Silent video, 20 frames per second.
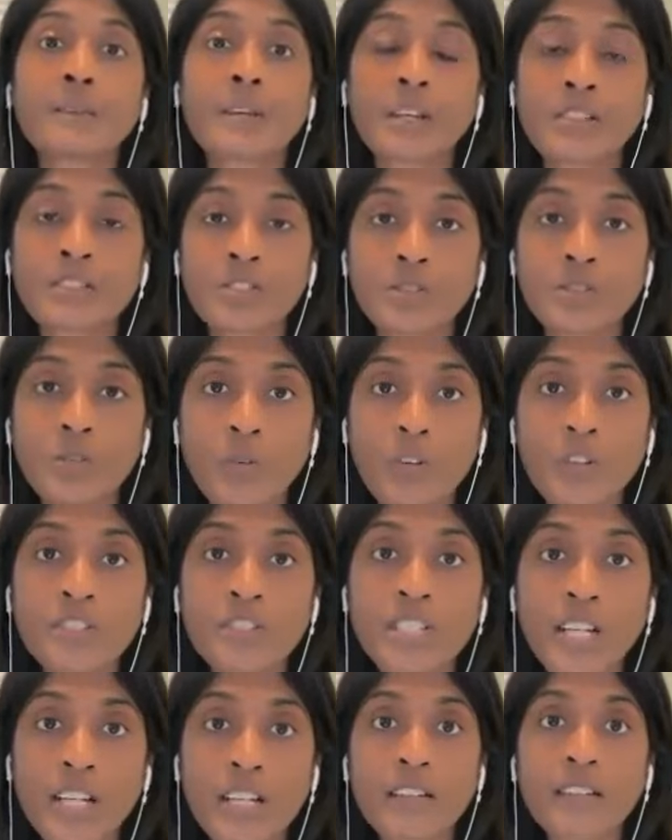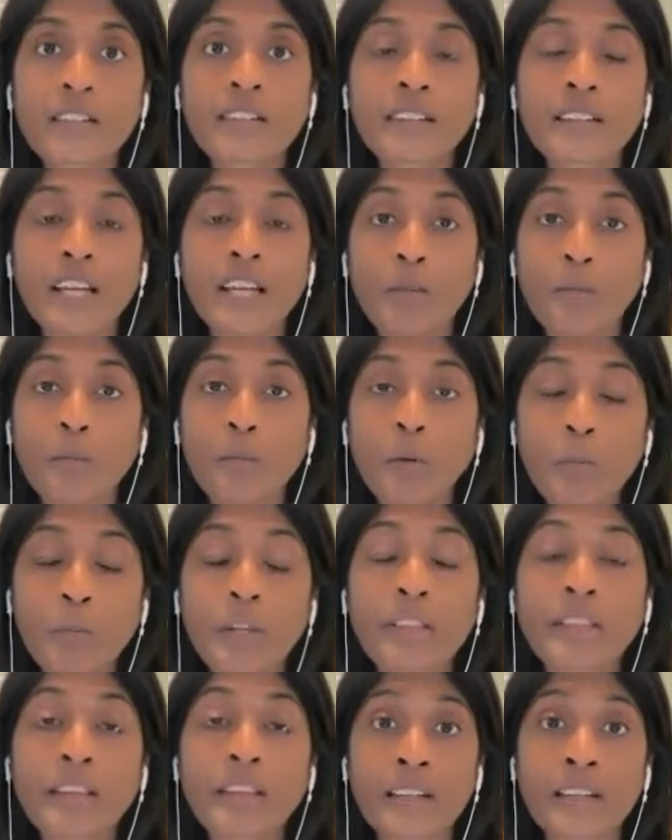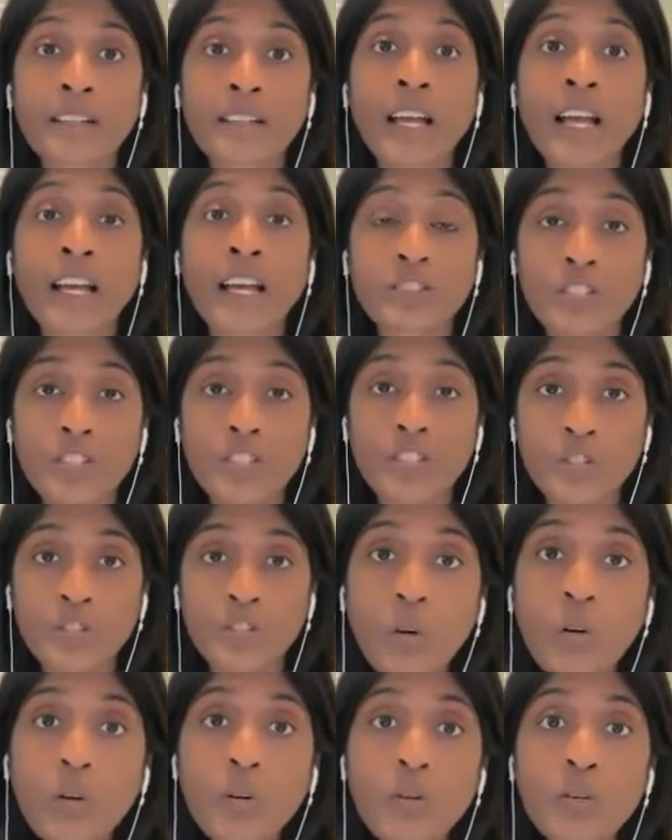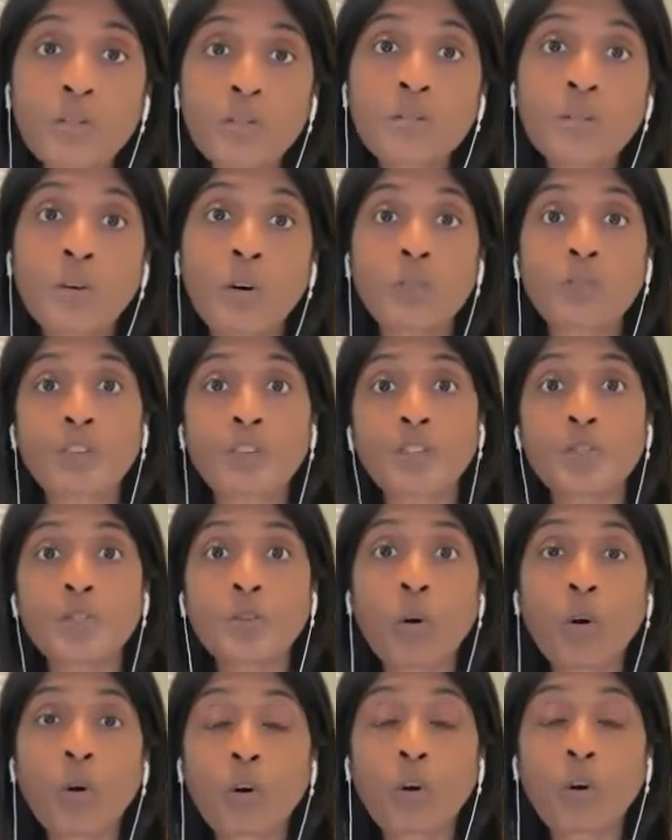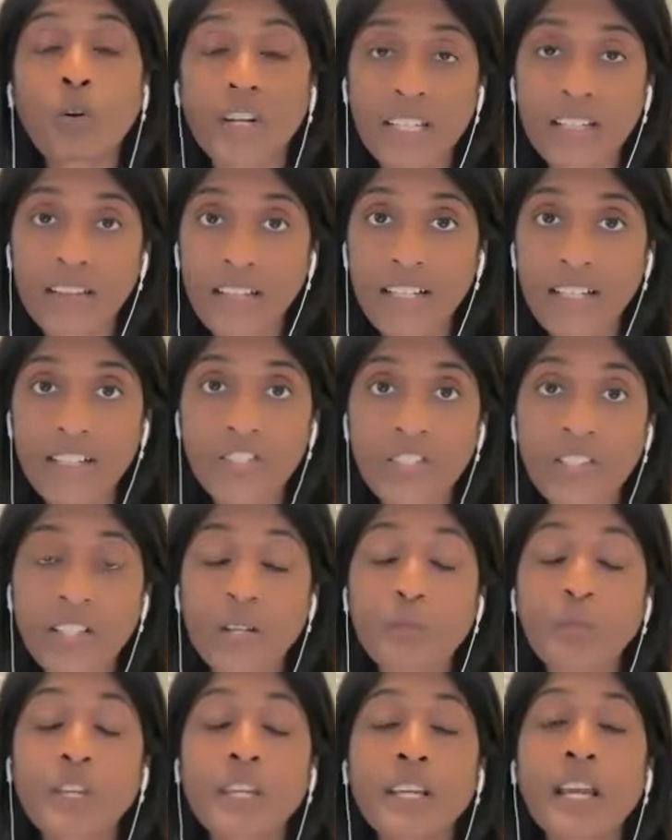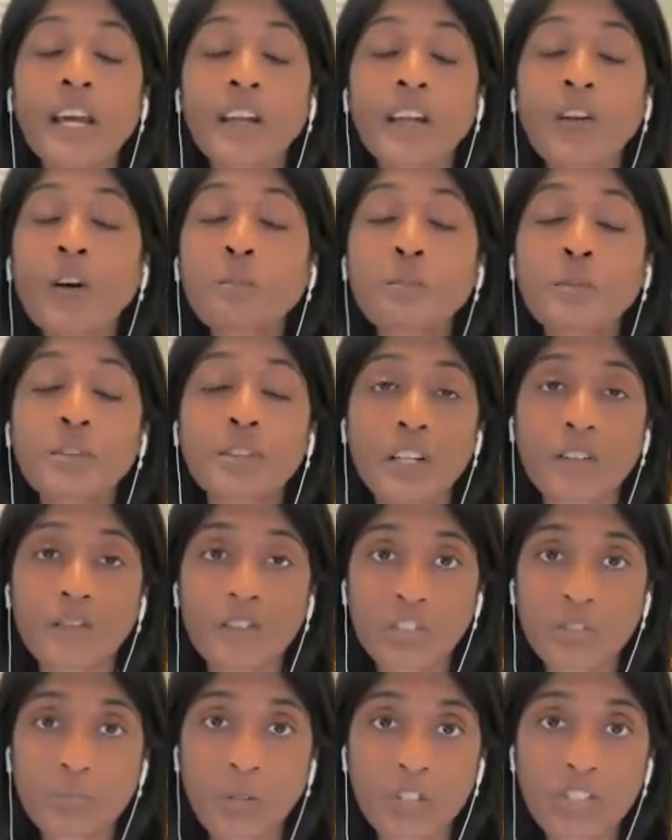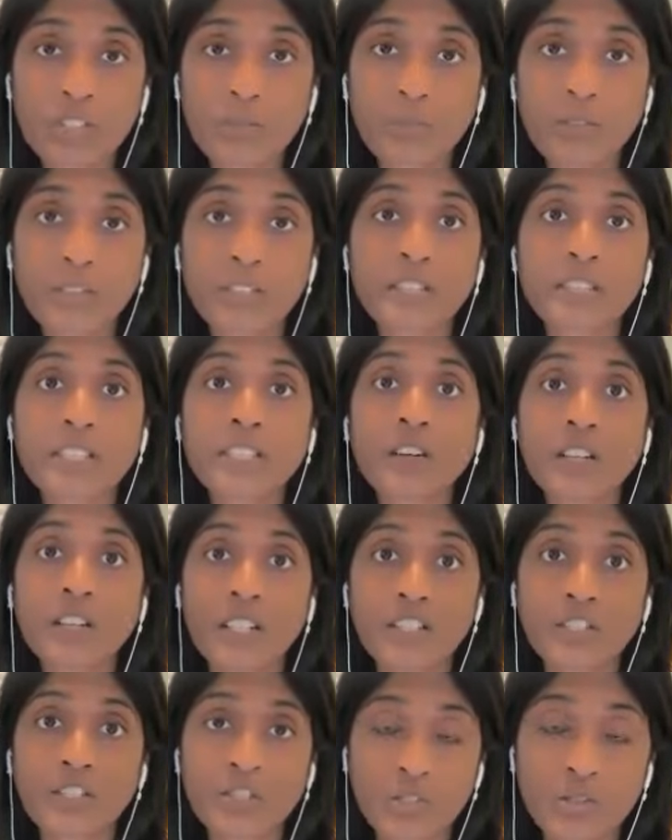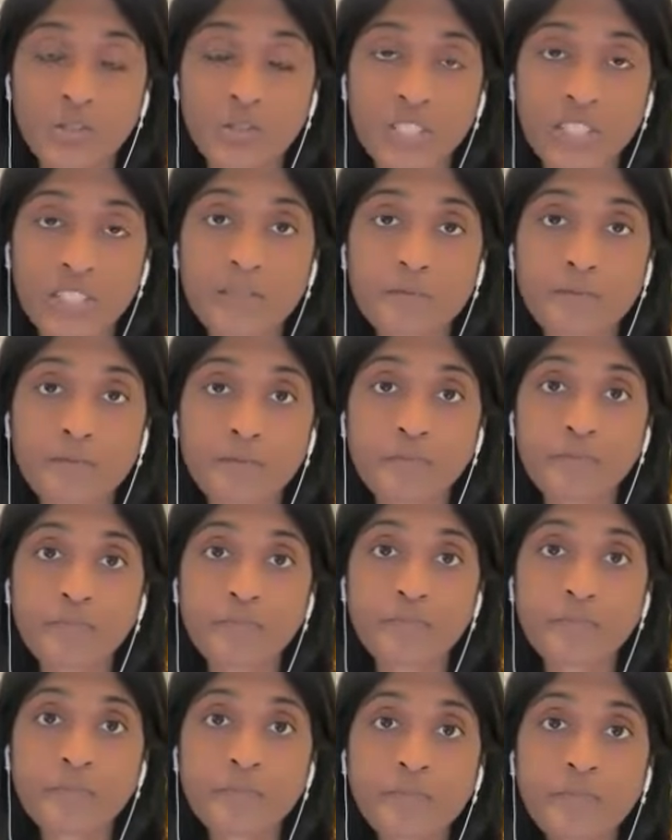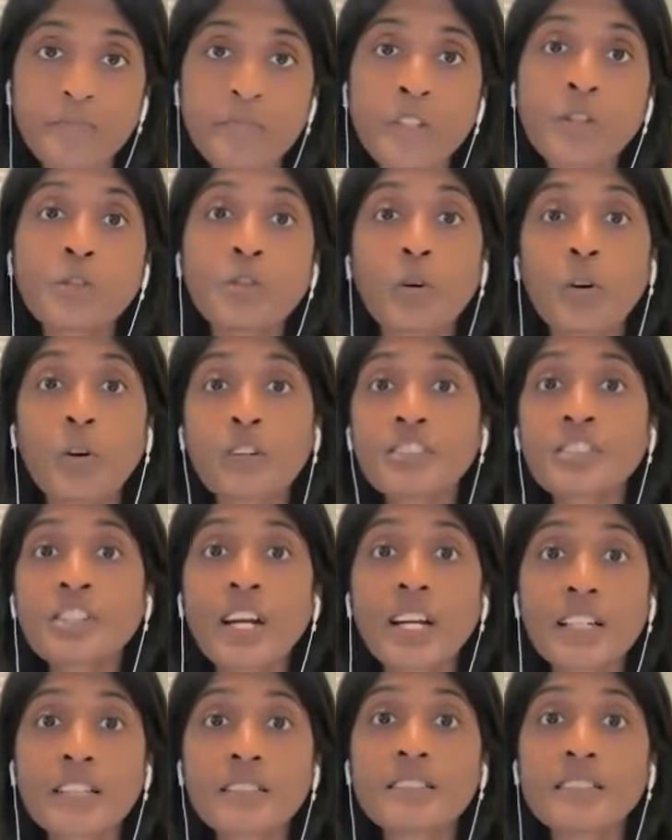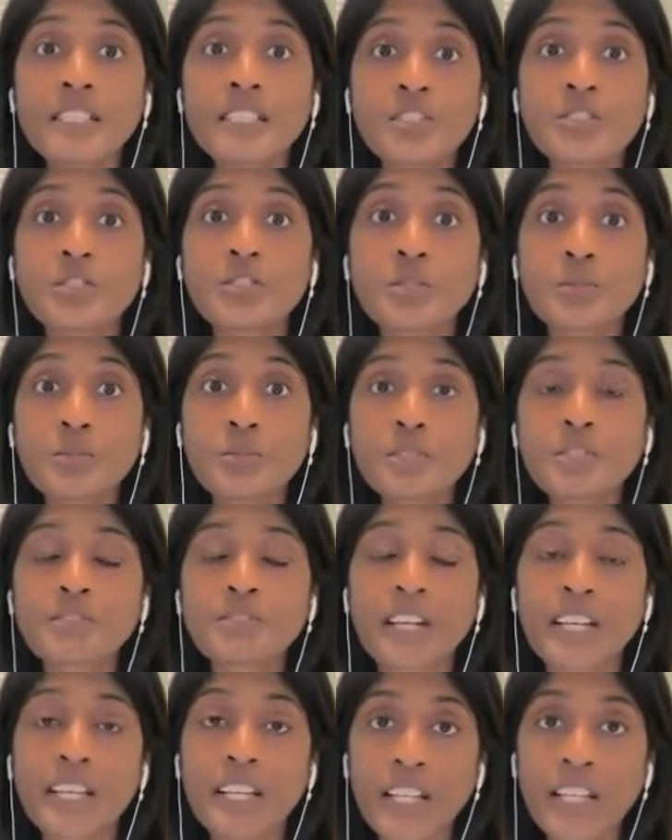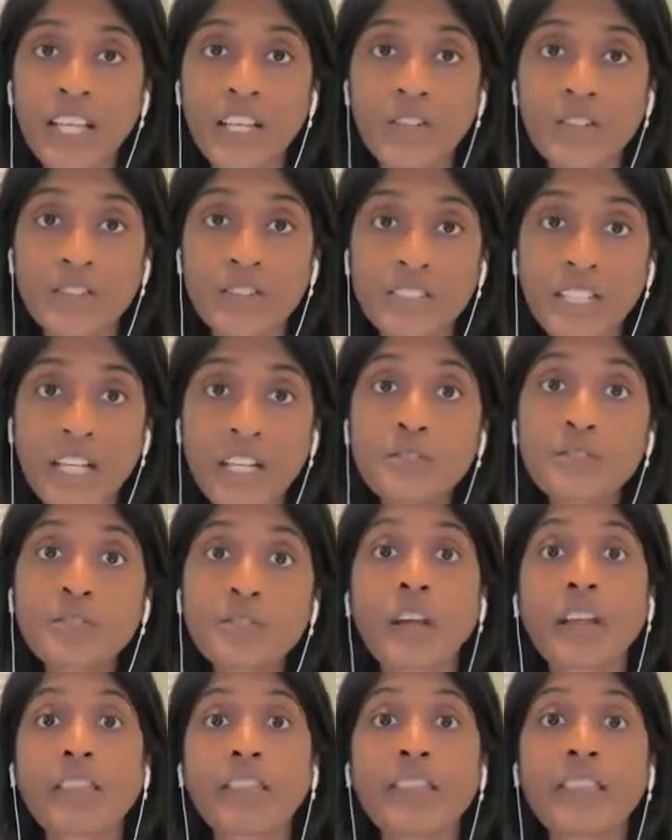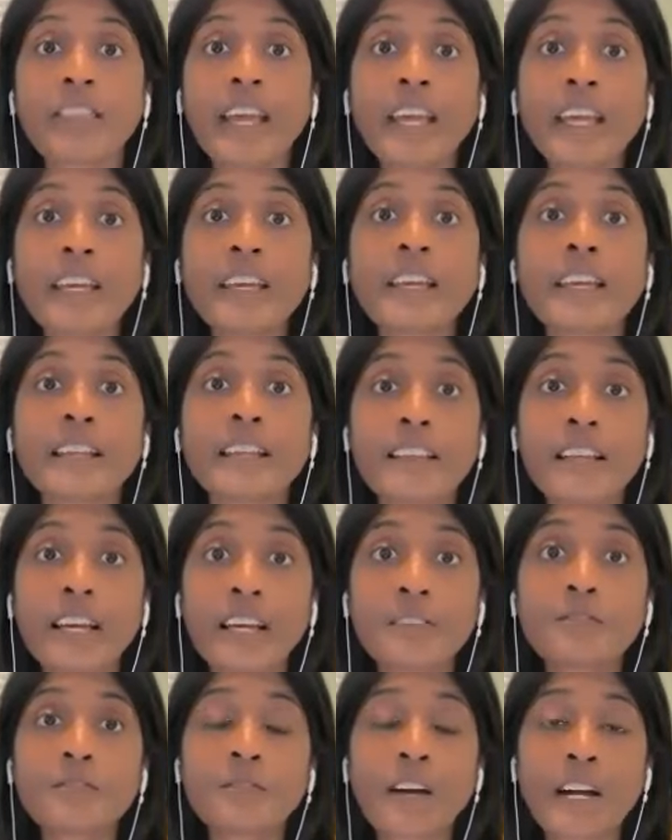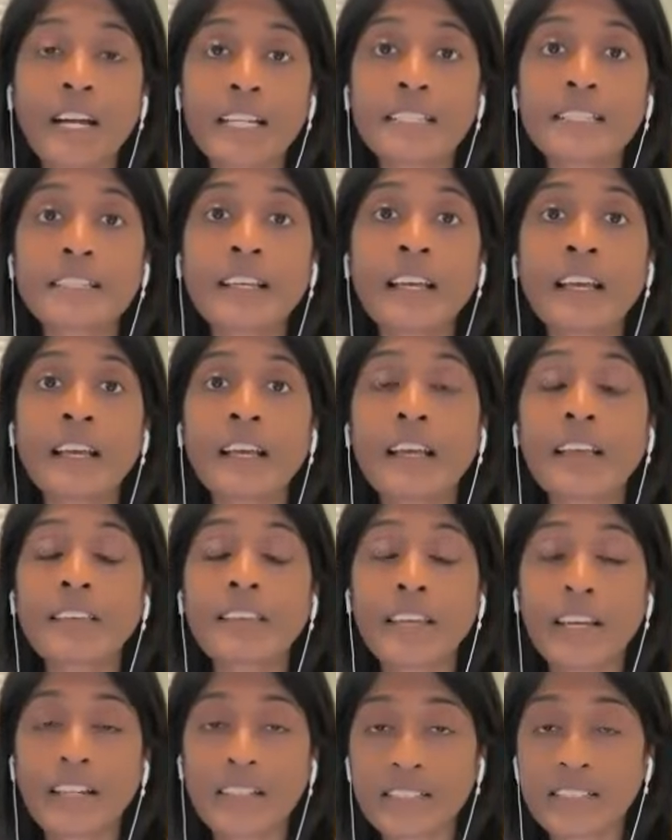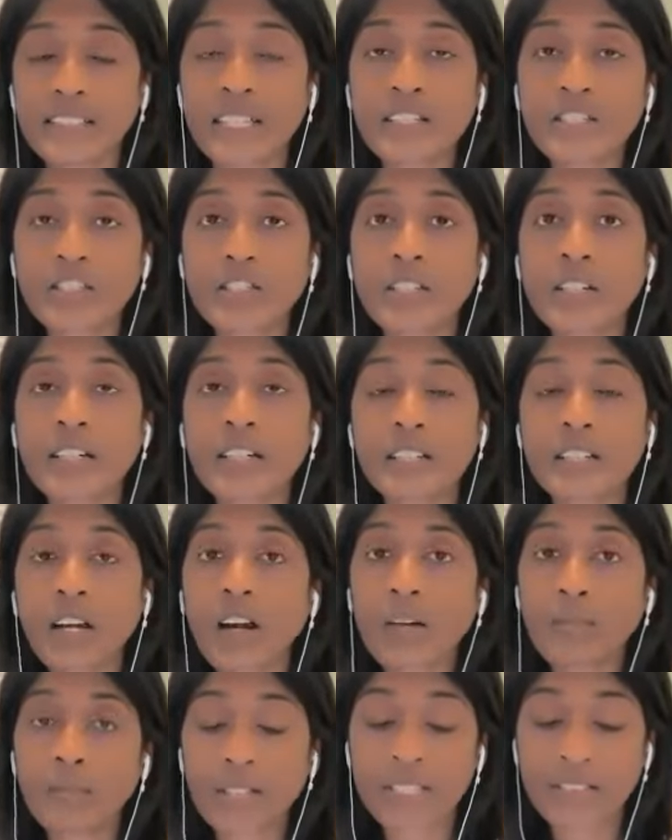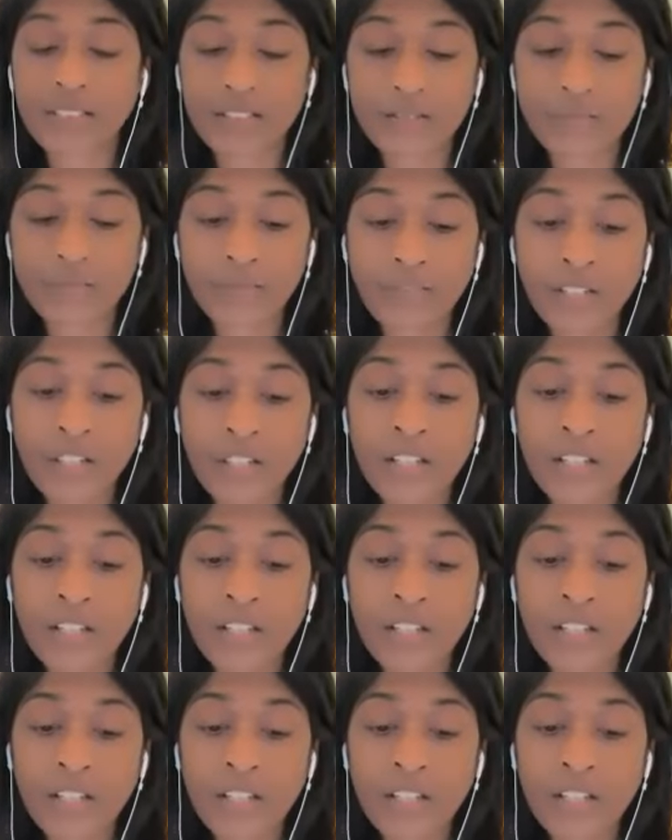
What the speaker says: because your child in that moment then has control over your regulation, and we cannot put that responsibility on our children. Your child needs you to regulate yourself so that they can then find their center and calmness.